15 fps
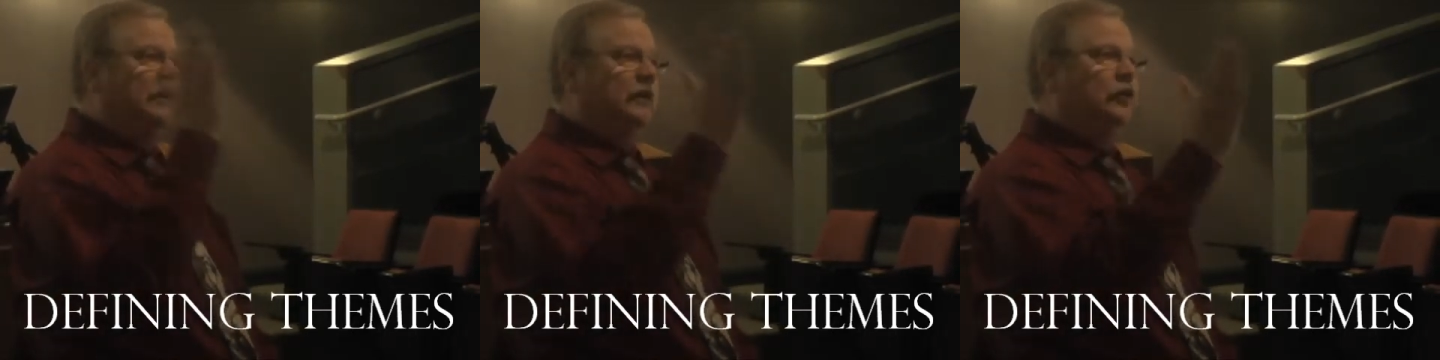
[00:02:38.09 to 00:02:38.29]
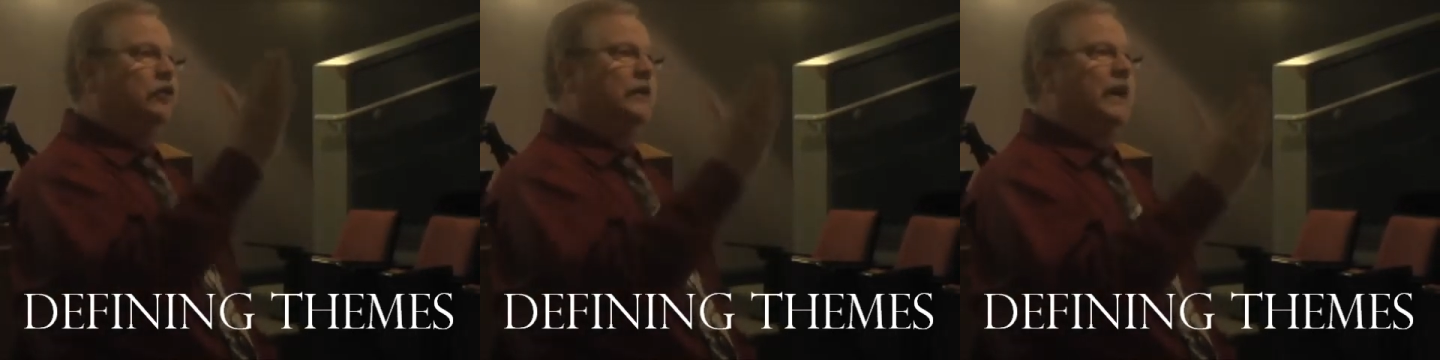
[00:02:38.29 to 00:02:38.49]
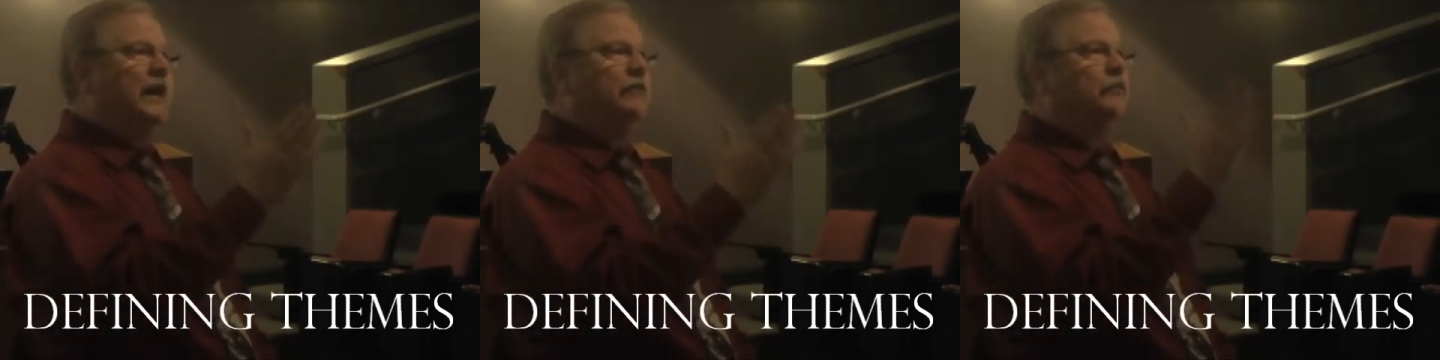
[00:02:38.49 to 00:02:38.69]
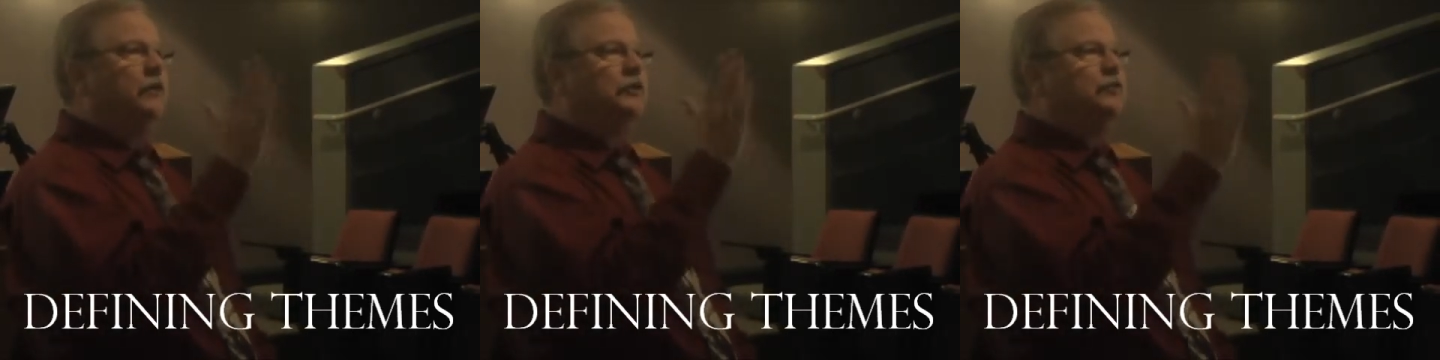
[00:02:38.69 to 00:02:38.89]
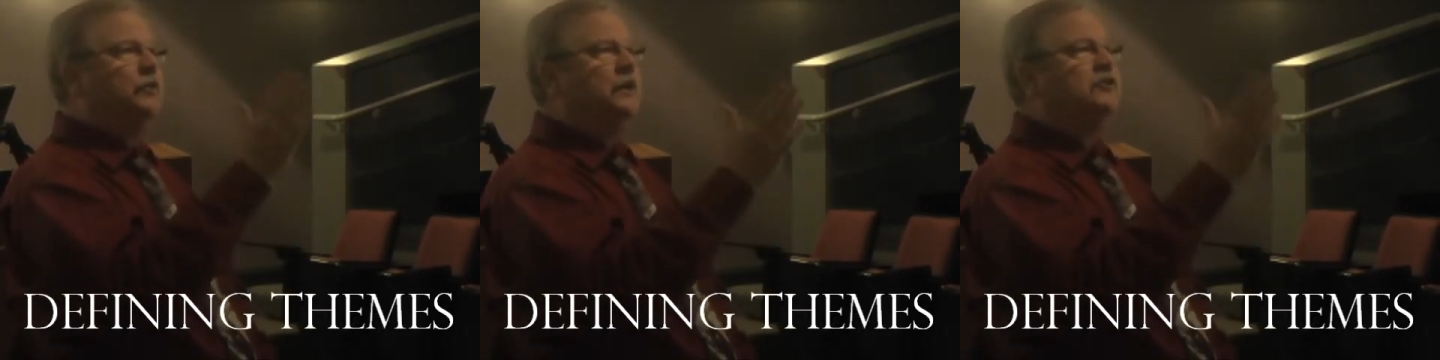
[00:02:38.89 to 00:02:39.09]
look at
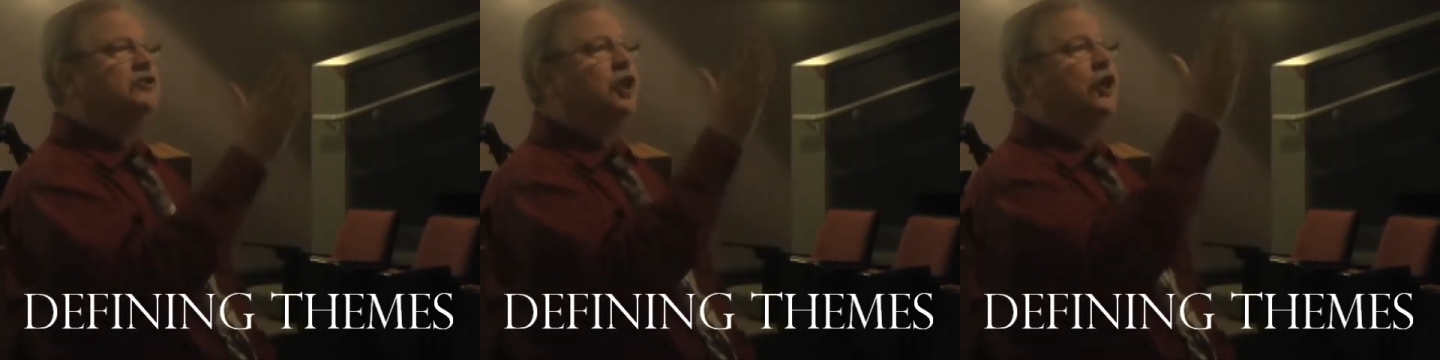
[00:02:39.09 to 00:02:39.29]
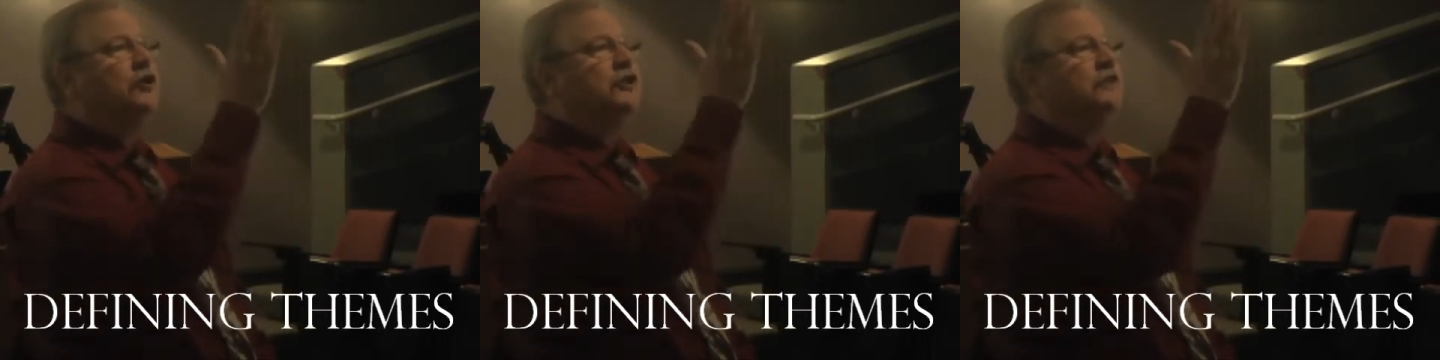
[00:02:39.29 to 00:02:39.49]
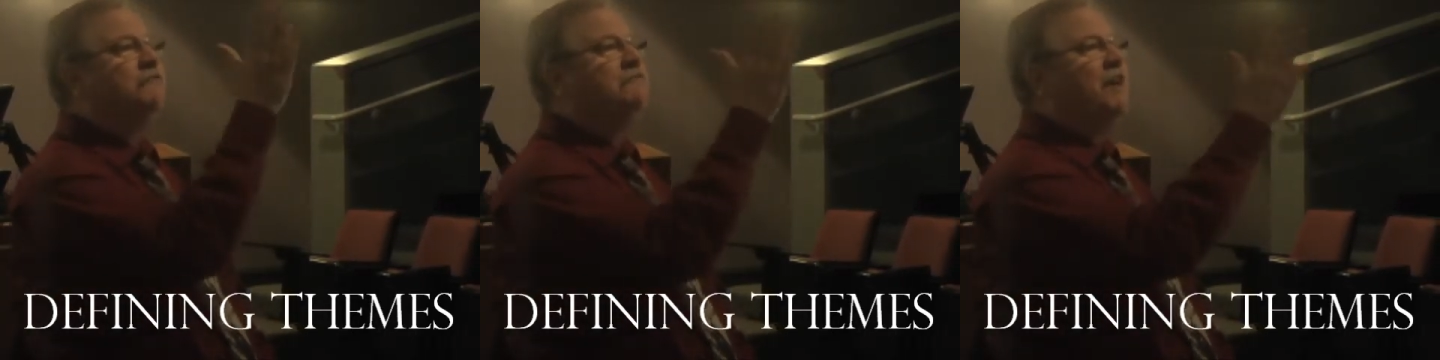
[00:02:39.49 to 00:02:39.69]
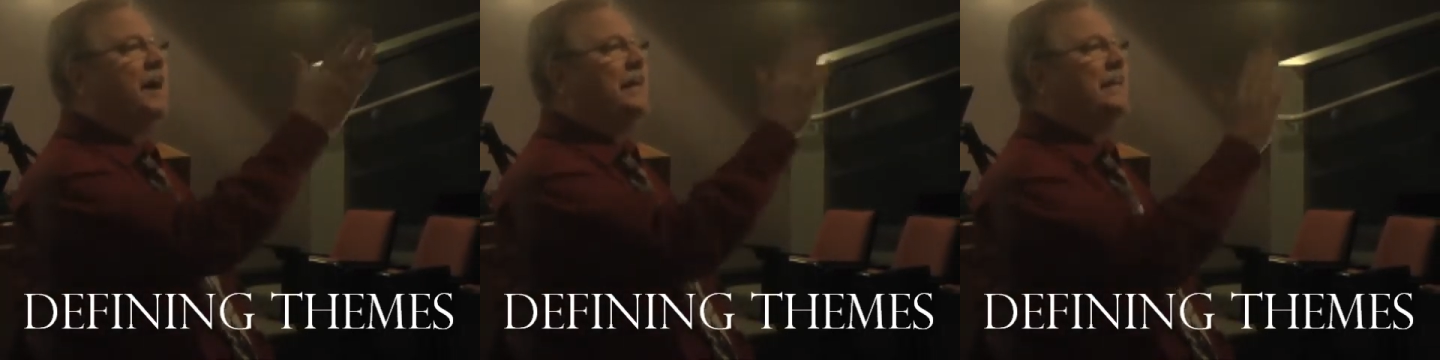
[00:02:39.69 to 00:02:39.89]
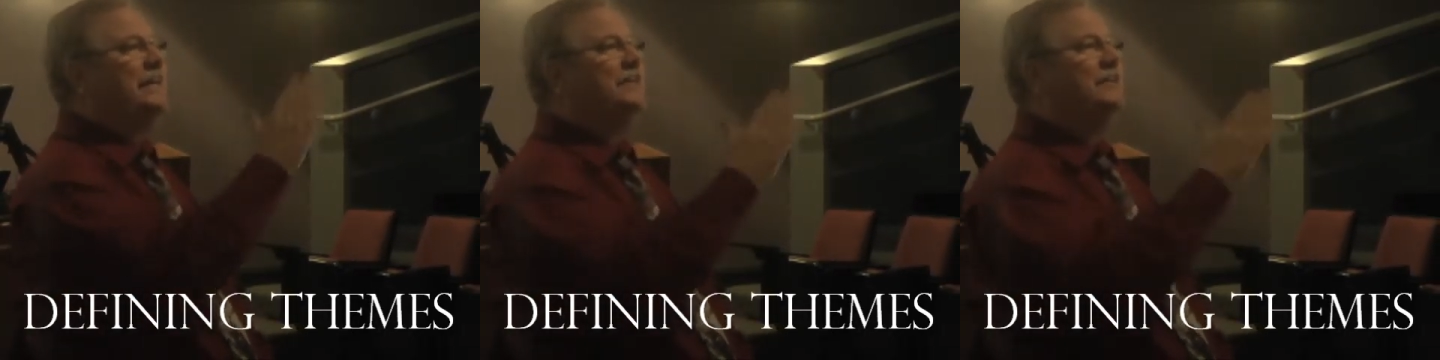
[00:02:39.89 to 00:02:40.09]
which ones are defining